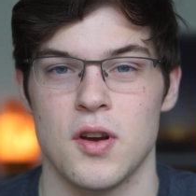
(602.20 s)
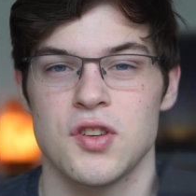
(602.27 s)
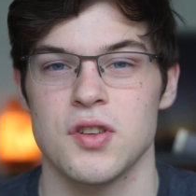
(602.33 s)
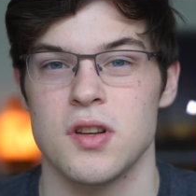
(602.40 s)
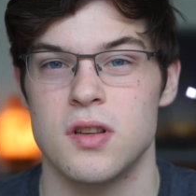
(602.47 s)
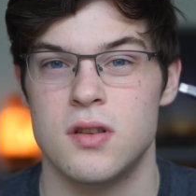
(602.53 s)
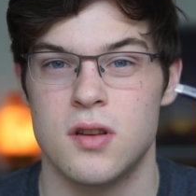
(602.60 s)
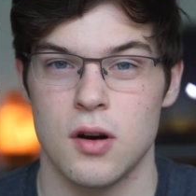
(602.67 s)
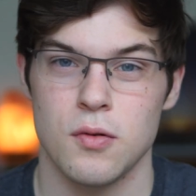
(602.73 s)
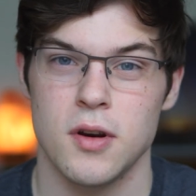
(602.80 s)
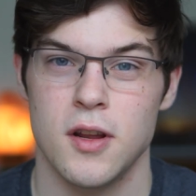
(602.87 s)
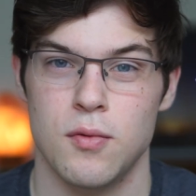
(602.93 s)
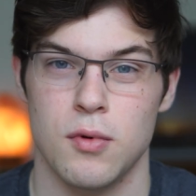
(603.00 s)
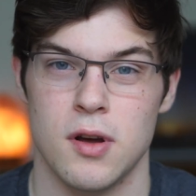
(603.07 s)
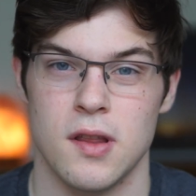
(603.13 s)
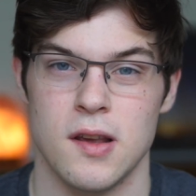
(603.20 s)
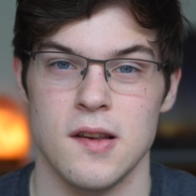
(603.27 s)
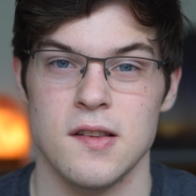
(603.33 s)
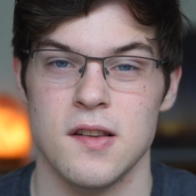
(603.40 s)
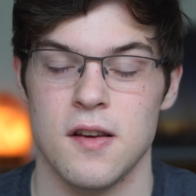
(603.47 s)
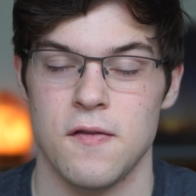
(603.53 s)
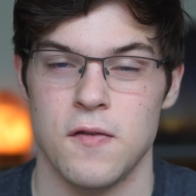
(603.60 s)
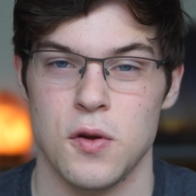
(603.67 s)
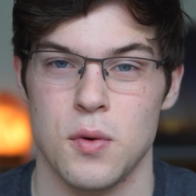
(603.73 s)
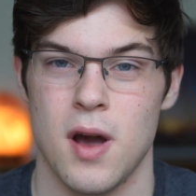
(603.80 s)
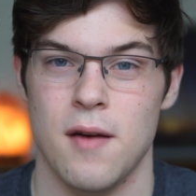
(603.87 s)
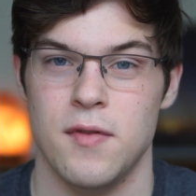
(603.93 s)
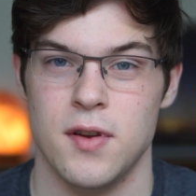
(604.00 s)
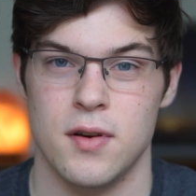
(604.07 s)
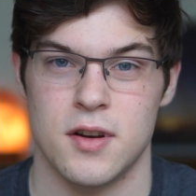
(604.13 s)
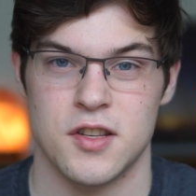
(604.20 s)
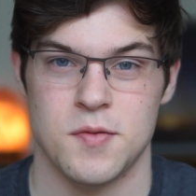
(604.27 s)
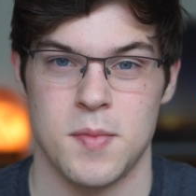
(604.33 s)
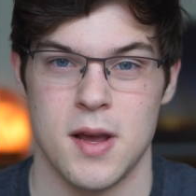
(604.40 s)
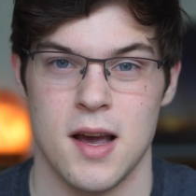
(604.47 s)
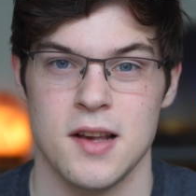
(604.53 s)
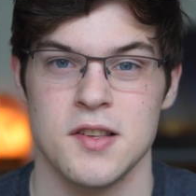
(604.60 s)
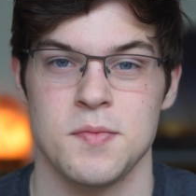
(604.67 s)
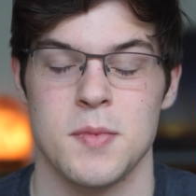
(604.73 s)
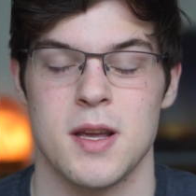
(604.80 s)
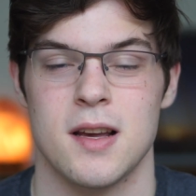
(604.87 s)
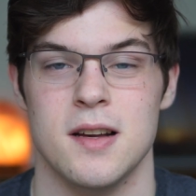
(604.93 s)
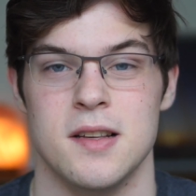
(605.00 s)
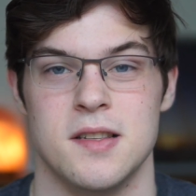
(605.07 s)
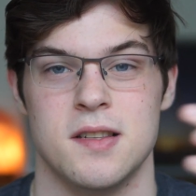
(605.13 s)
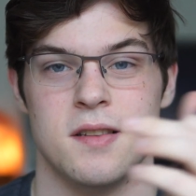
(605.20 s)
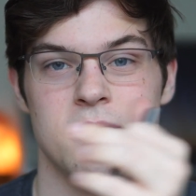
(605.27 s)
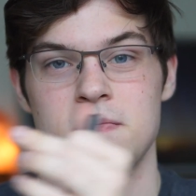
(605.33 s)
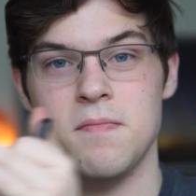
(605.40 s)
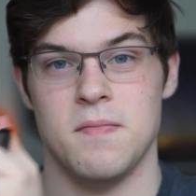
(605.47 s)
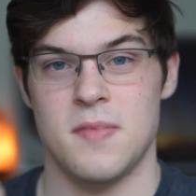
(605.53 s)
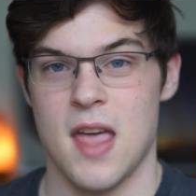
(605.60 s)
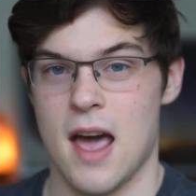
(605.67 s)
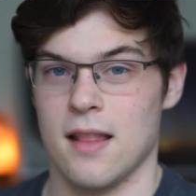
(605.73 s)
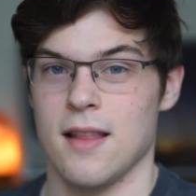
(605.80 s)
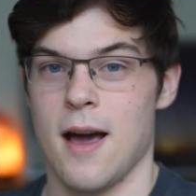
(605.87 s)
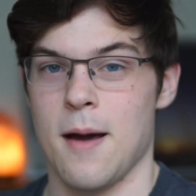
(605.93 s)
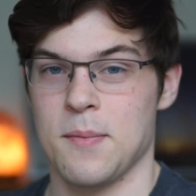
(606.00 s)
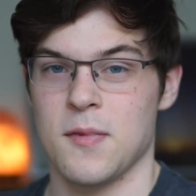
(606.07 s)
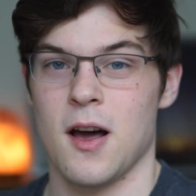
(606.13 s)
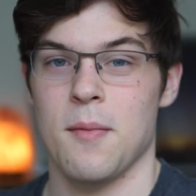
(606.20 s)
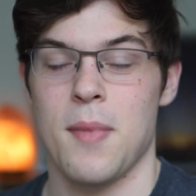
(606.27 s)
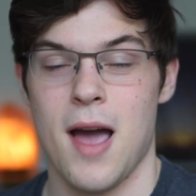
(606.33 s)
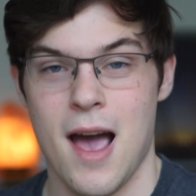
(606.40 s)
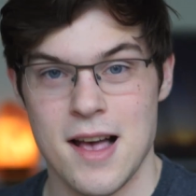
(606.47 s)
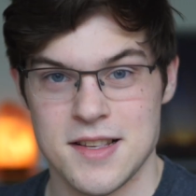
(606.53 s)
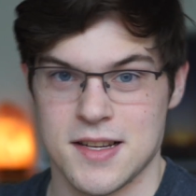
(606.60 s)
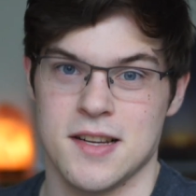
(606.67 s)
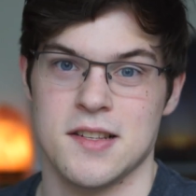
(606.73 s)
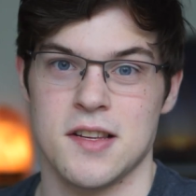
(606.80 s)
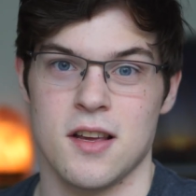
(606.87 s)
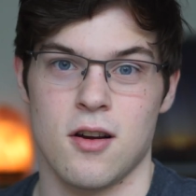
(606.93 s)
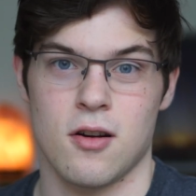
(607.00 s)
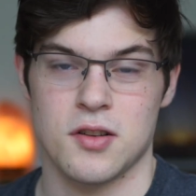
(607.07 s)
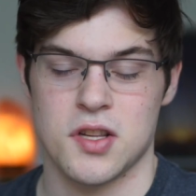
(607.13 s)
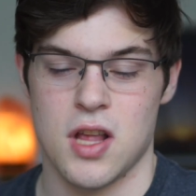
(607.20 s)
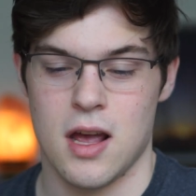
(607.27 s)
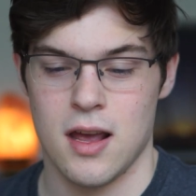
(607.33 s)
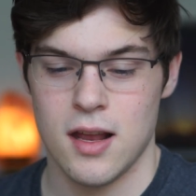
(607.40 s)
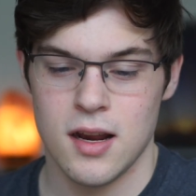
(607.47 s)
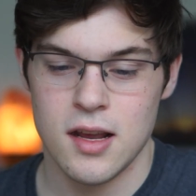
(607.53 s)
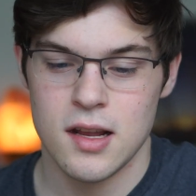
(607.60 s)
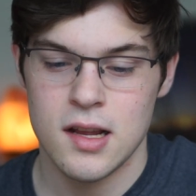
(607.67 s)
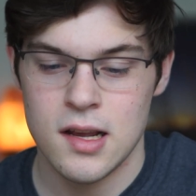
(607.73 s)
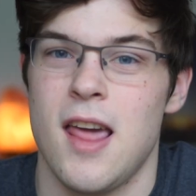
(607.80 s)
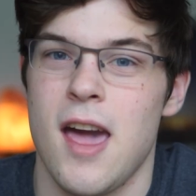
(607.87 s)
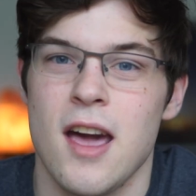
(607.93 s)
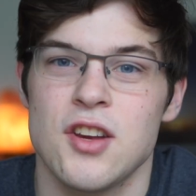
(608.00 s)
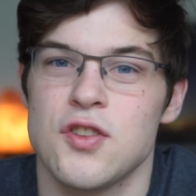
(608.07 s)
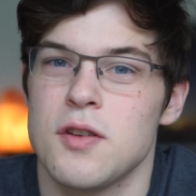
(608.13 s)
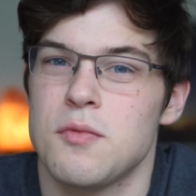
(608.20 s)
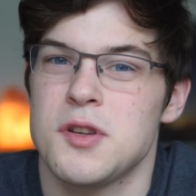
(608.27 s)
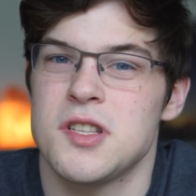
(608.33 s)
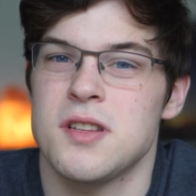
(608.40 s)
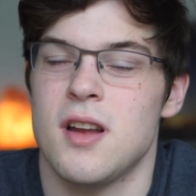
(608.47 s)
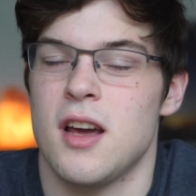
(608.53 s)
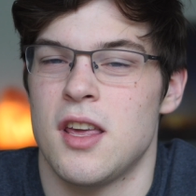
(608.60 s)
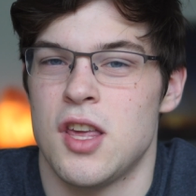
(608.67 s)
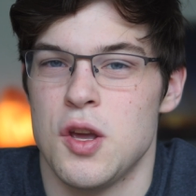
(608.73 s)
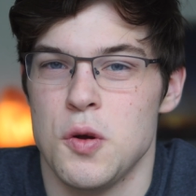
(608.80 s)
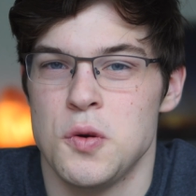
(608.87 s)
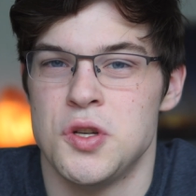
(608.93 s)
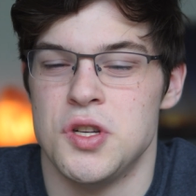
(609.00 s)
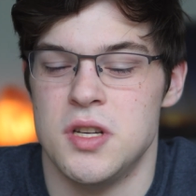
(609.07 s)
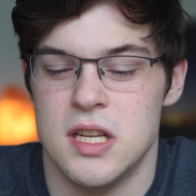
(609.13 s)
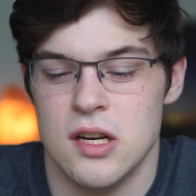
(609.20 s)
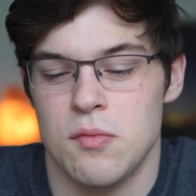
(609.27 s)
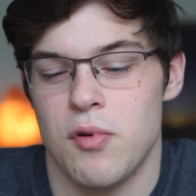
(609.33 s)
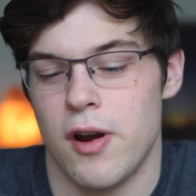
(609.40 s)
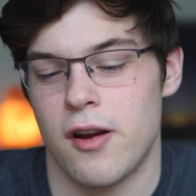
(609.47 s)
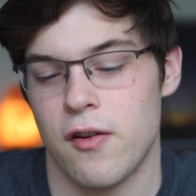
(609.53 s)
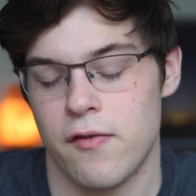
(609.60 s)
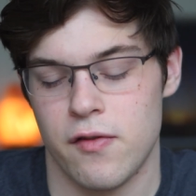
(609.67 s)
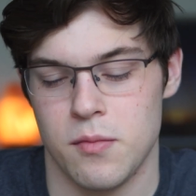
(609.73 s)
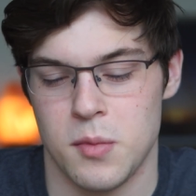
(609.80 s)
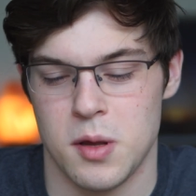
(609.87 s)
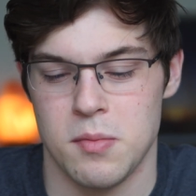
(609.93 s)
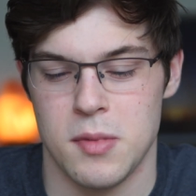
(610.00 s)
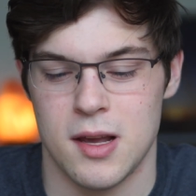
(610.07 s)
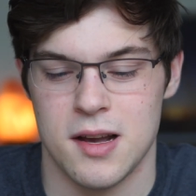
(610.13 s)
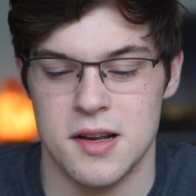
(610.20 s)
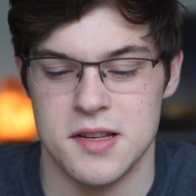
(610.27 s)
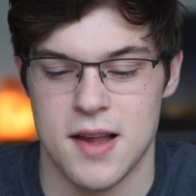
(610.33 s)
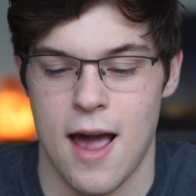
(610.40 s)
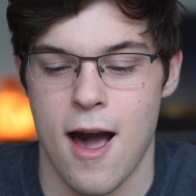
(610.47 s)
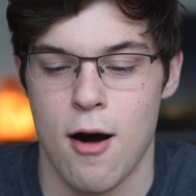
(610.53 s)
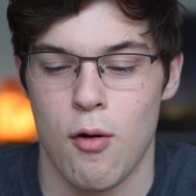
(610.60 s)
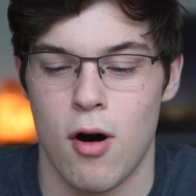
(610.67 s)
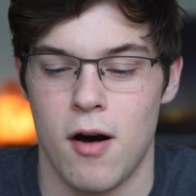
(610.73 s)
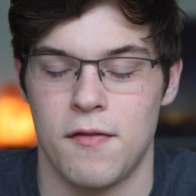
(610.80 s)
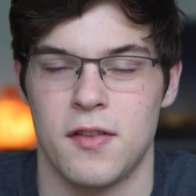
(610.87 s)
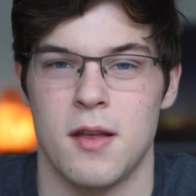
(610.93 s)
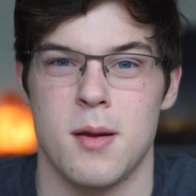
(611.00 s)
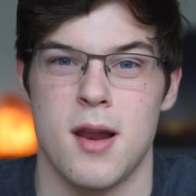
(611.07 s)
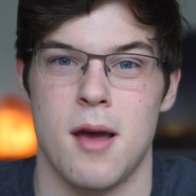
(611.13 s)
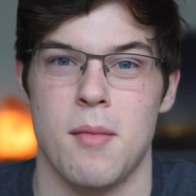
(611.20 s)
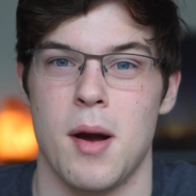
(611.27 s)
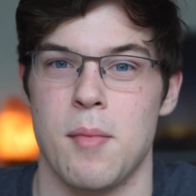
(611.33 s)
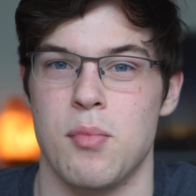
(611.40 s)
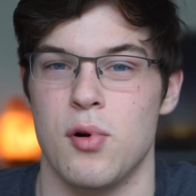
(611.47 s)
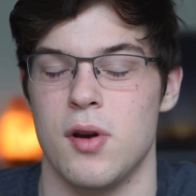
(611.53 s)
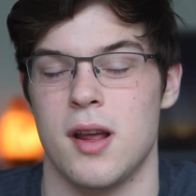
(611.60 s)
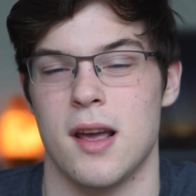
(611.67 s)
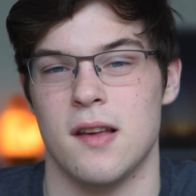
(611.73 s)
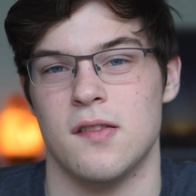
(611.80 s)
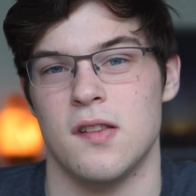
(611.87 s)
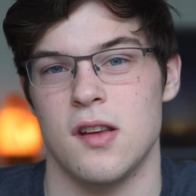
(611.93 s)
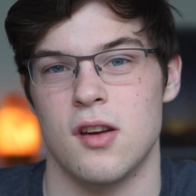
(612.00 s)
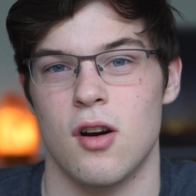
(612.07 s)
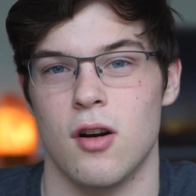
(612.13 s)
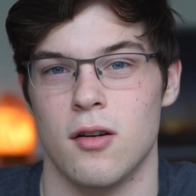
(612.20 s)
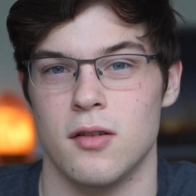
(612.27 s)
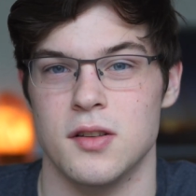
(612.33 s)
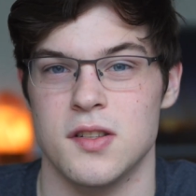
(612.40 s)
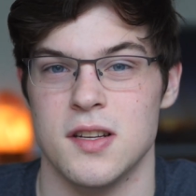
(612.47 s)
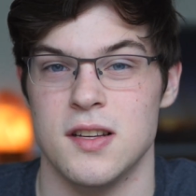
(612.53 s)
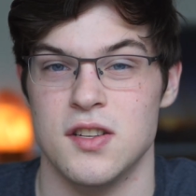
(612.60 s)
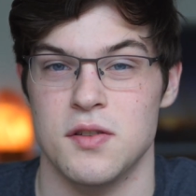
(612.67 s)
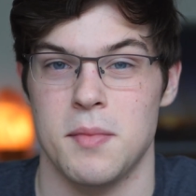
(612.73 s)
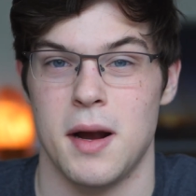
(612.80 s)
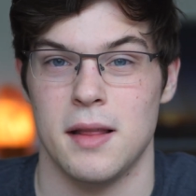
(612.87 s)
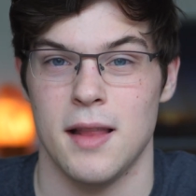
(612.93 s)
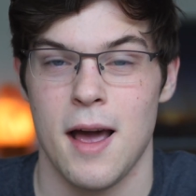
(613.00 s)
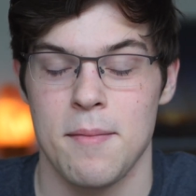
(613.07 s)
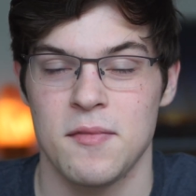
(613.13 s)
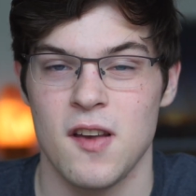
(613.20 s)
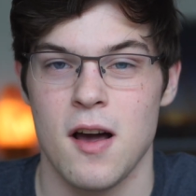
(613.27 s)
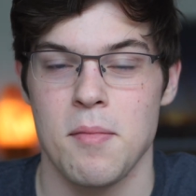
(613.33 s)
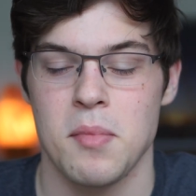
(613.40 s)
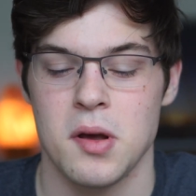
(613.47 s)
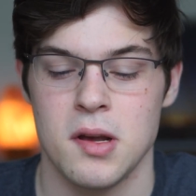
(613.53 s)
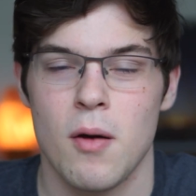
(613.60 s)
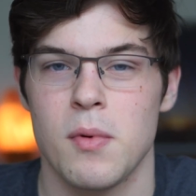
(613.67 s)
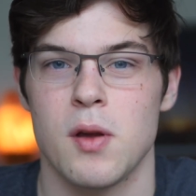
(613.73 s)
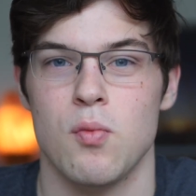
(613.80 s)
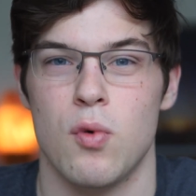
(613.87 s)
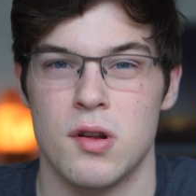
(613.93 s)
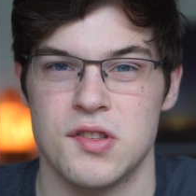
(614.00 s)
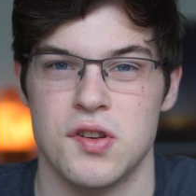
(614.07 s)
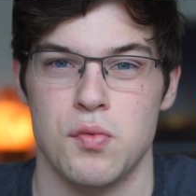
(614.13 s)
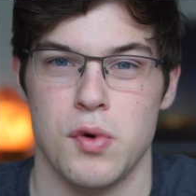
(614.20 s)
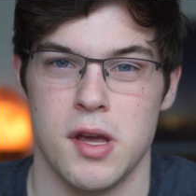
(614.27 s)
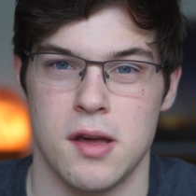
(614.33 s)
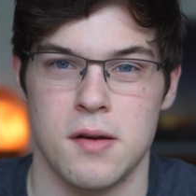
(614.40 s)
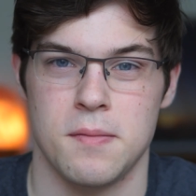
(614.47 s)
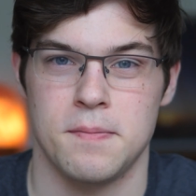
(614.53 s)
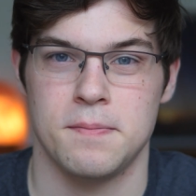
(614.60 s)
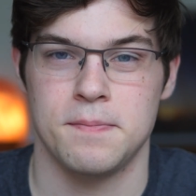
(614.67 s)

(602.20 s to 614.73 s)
You actually don't need one of these if you have a Dell XPS because that laptop has an SD card slot in it. And it actually wasn't a huge deal breaker for me because how often am I putting SD cards into my laptop? Probably once a week.